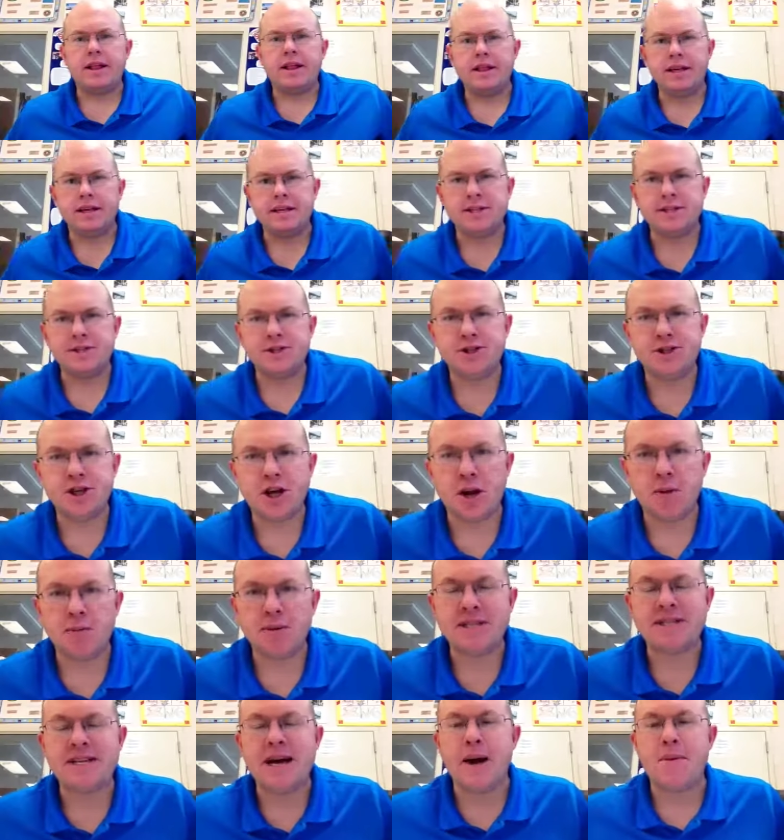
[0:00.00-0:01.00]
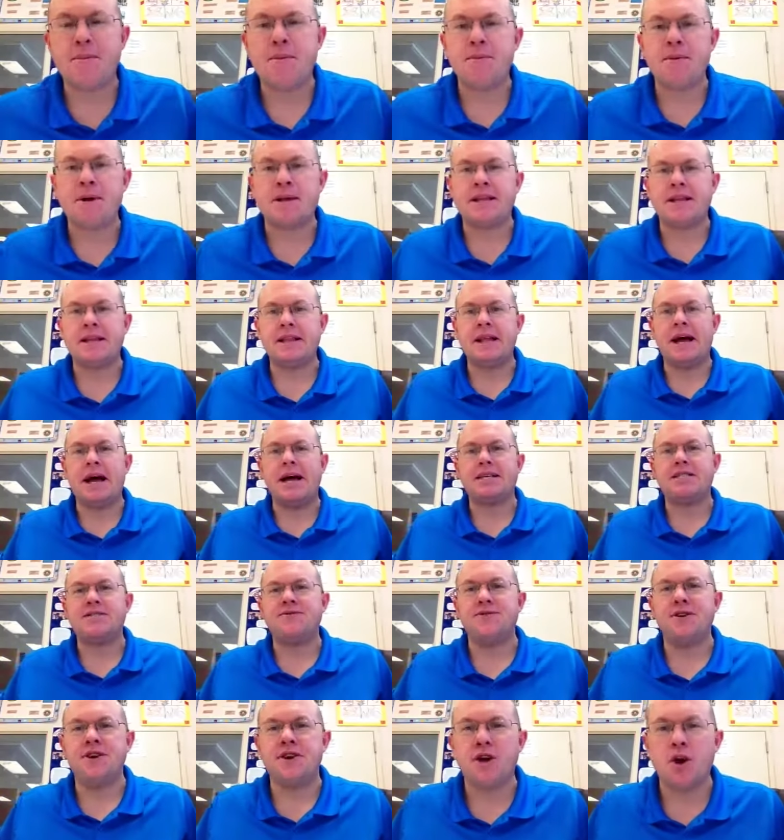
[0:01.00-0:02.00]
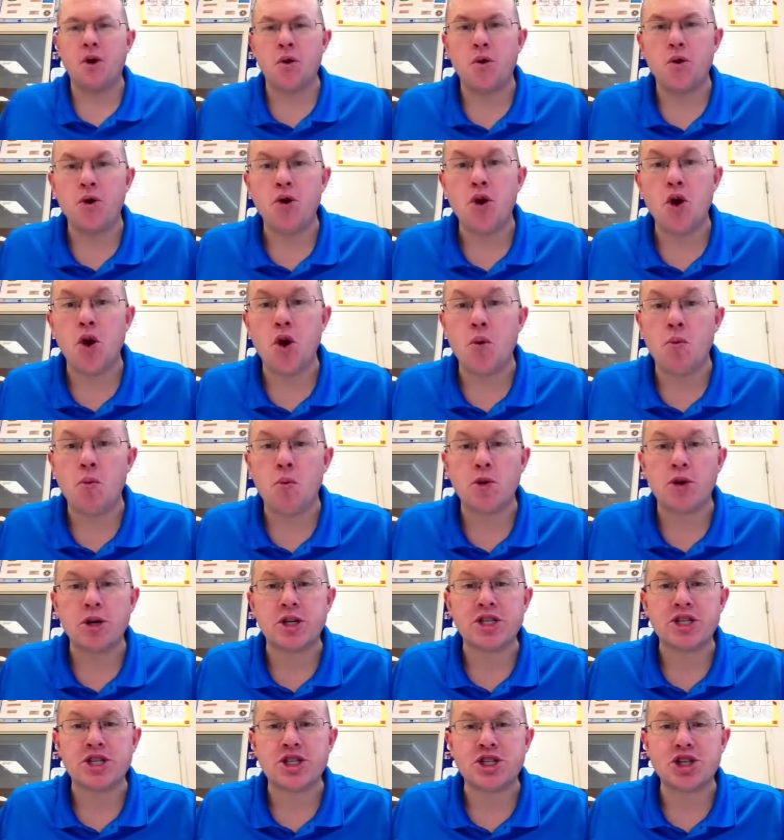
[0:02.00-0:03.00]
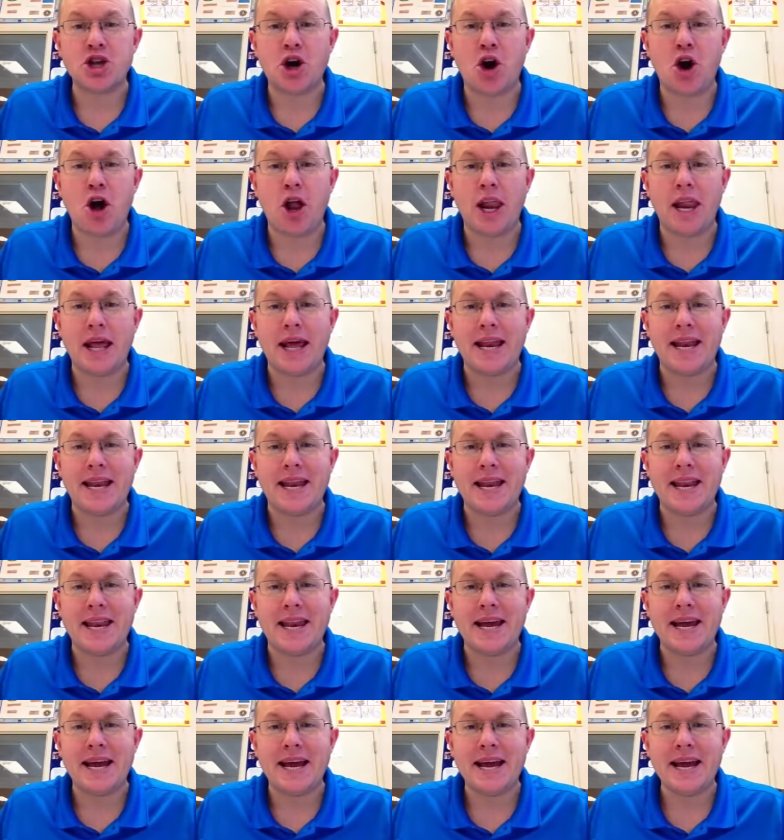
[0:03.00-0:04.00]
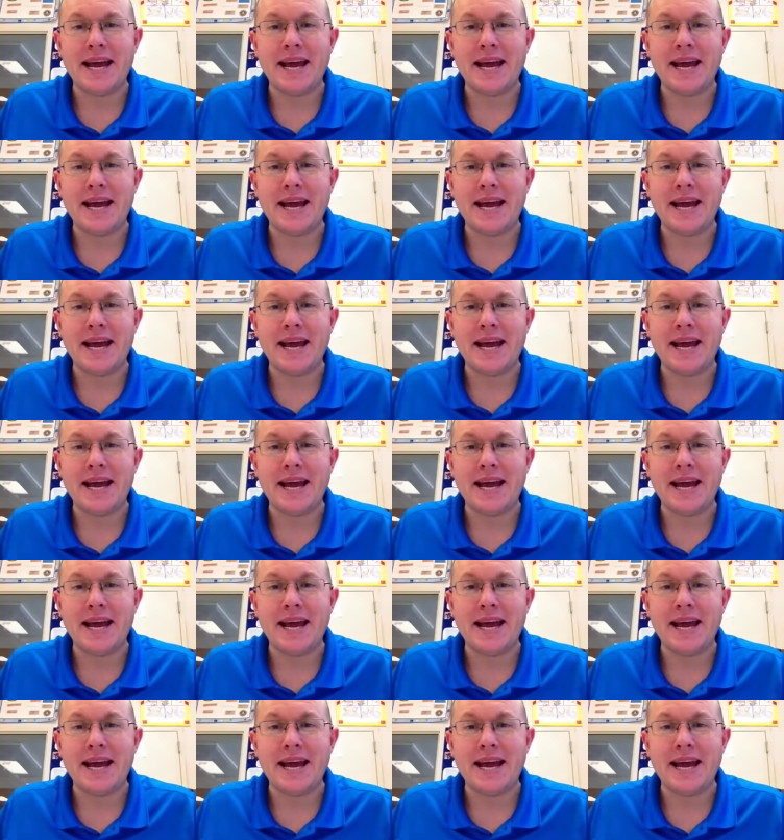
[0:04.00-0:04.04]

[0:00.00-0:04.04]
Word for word: Ladies and gentlemen, time to make the last video. No more stalling.